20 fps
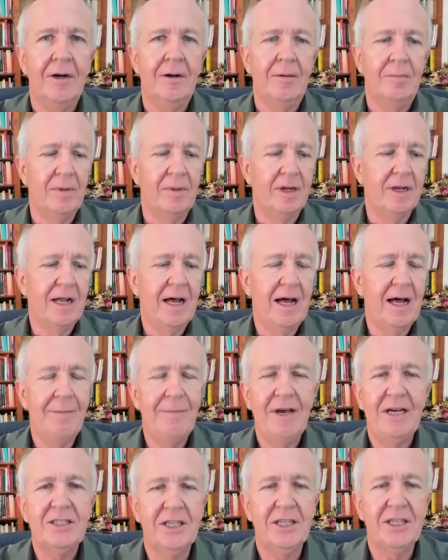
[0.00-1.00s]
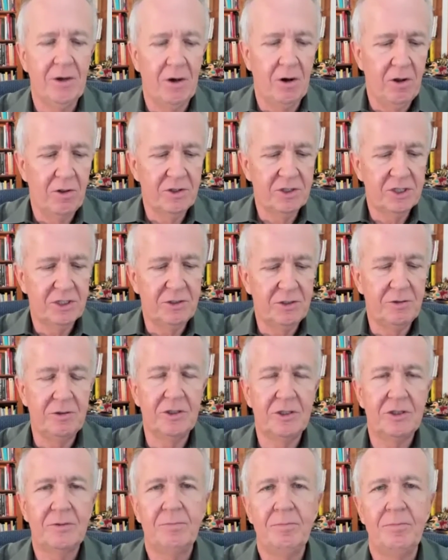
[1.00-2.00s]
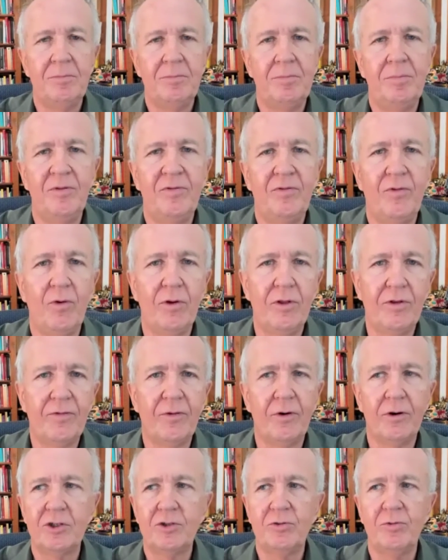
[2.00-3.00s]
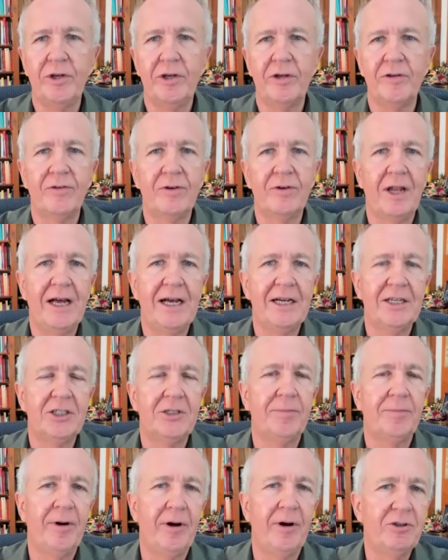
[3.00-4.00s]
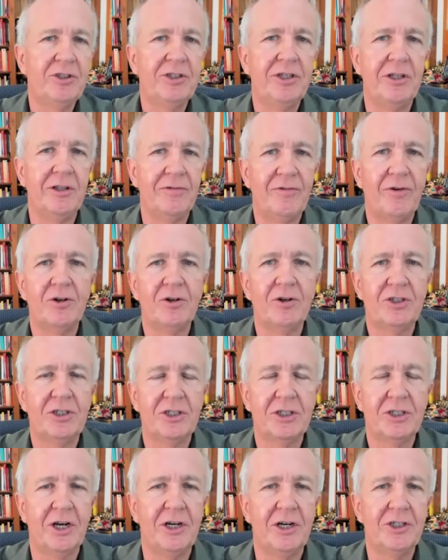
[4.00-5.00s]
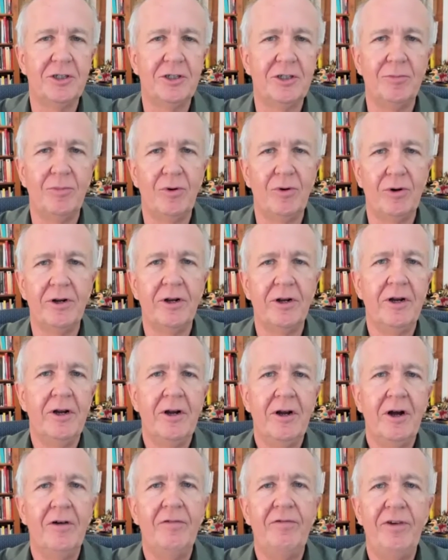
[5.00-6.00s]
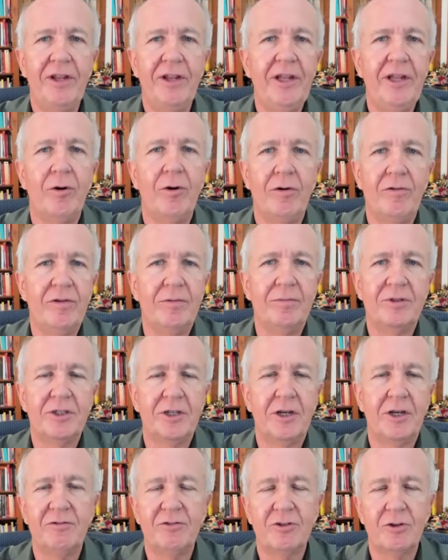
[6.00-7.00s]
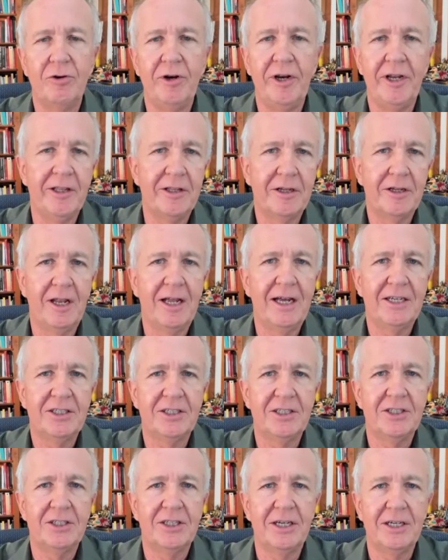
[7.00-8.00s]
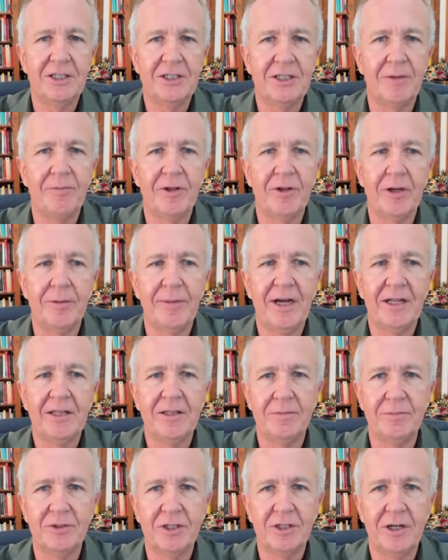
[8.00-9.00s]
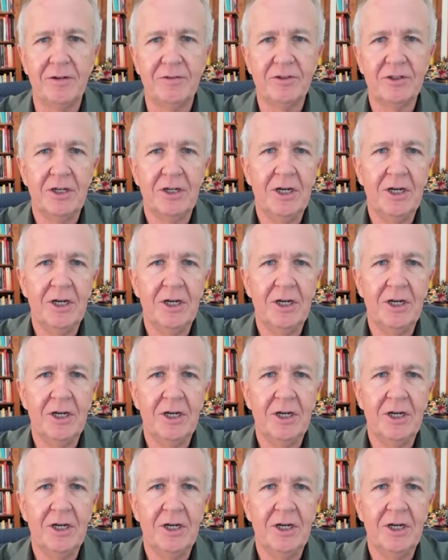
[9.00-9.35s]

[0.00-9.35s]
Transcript: But I'm asking all the students before the first week of class to post in the first discussion board a video of themselves greeting the class and saying something about themselves.